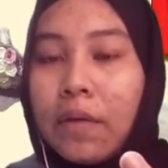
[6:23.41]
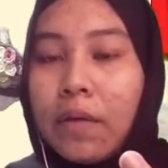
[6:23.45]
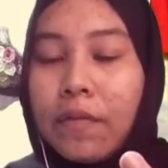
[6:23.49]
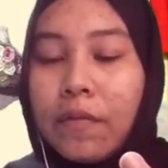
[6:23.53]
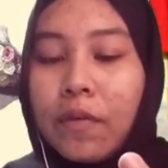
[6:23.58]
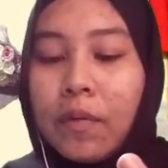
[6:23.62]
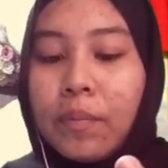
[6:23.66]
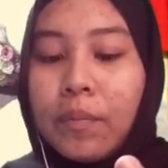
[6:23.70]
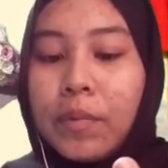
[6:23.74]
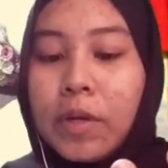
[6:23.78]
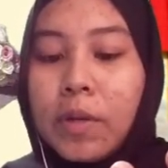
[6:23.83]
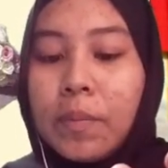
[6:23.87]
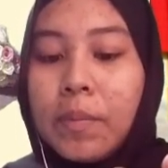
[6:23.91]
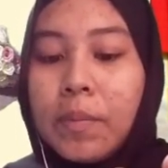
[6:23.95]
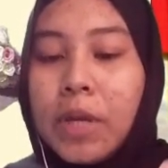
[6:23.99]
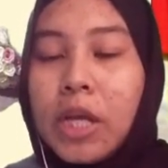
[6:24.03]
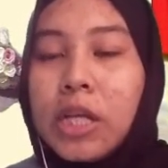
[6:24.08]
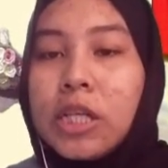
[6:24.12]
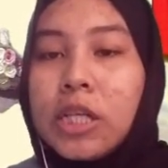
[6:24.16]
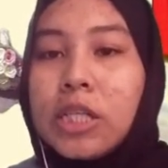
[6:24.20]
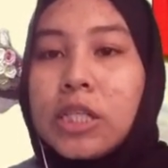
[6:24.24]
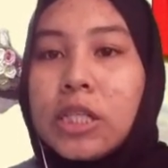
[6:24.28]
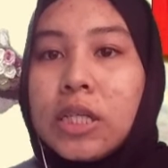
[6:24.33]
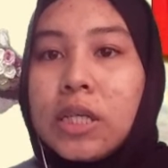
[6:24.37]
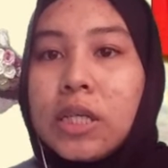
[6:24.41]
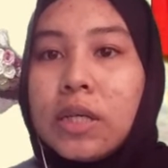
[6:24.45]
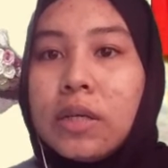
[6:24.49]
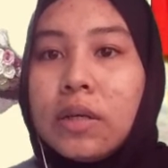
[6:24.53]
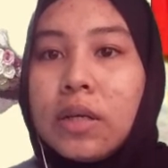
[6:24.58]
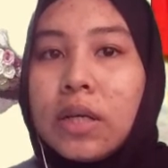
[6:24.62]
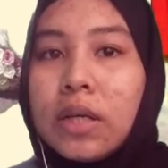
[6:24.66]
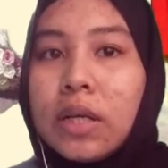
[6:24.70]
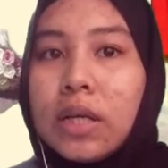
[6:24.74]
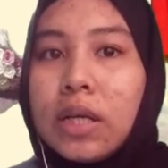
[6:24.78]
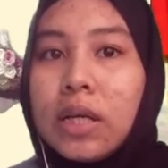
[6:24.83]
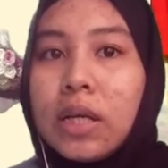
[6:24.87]
from the
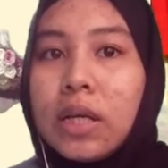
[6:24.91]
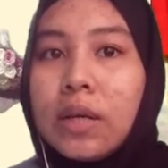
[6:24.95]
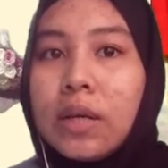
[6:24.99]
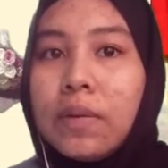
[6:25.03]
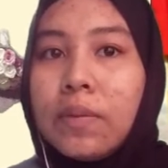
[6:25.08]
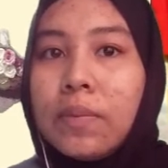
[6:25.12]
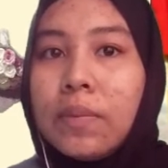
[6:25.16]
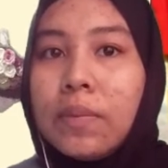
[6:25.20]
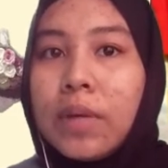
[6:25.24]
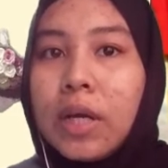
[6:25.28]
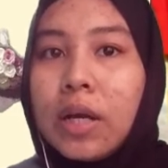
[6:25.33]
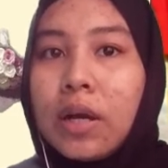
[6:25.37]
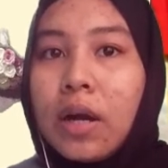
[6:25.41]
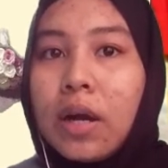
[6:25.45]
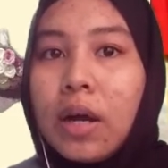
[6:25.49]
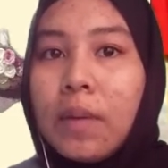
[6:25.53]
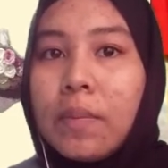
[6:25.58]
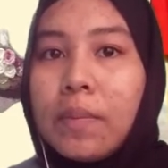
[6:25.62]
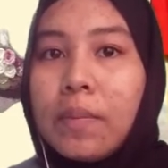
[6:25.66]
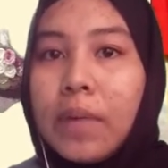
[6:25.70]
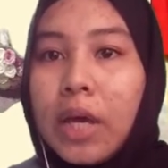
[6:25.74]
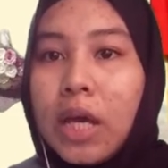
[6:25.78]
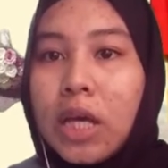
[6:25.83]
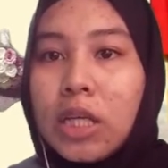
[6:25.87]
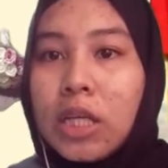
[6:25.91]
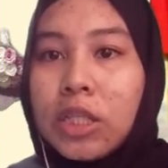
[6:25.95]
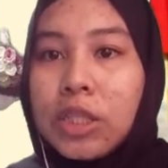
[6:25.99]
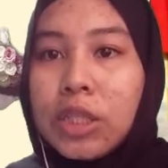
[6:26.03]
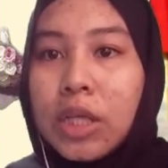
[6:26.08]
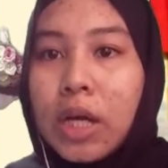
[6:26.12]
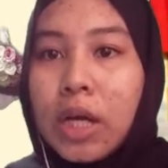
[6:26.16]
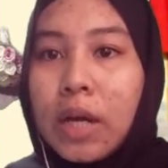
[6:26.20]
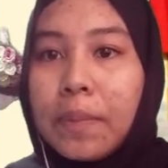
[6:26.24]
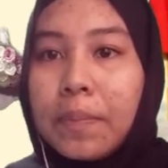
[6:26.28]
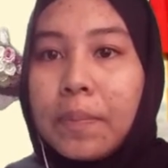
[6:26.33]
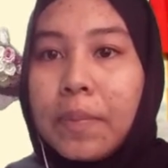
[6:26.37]
major it become A
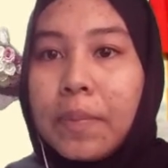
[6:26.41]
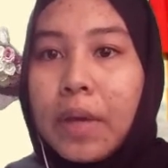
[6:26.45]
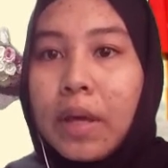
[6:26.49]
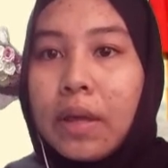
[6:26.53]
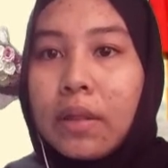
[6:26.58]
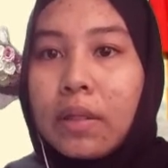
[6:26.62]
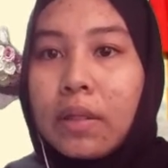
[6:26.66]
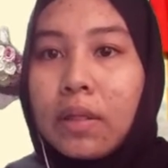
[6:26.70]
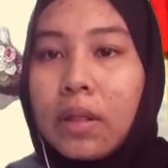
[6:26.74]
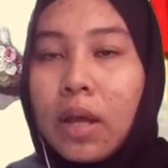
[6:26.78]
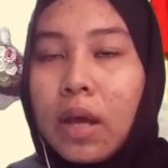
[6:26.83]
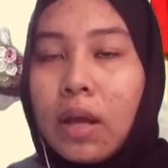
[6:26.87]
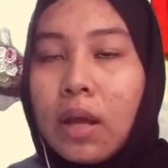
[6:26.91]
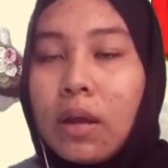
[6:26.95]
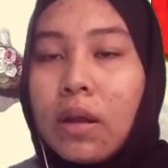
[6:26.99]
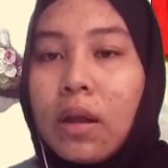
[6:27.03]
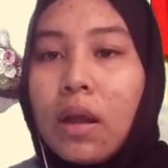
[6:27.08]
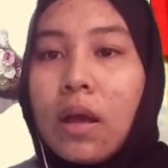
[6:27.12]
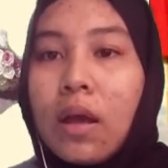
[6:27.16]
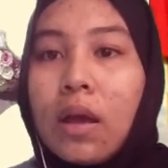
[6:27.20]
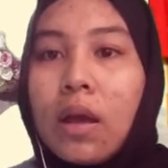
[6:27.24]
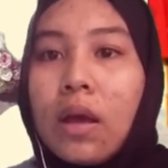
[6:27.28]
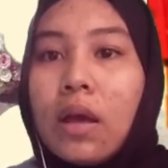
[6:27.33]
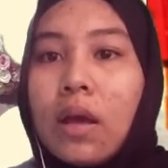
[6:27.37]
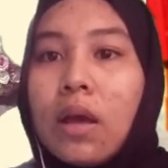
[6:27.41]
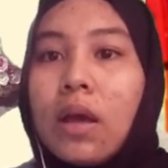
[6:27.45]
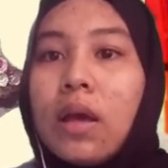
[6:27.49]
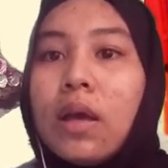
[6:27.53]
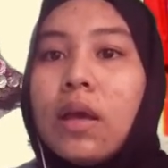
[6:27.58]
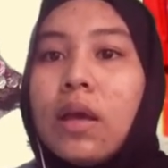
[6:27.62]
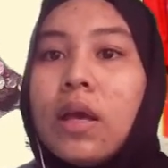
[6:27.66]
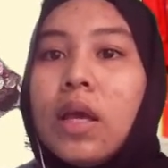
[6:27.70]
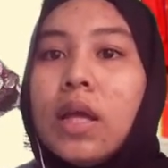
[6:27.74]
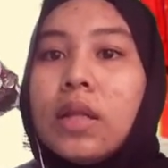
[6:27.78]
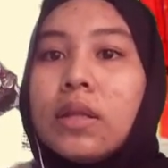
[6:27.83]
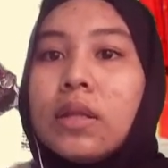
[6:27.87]
sharp, and then
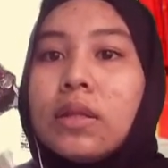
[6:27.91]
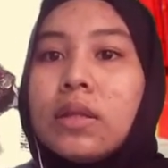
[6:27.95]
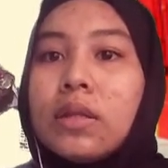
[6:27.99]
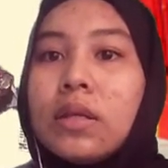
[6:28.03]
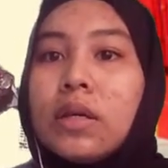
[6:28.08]
it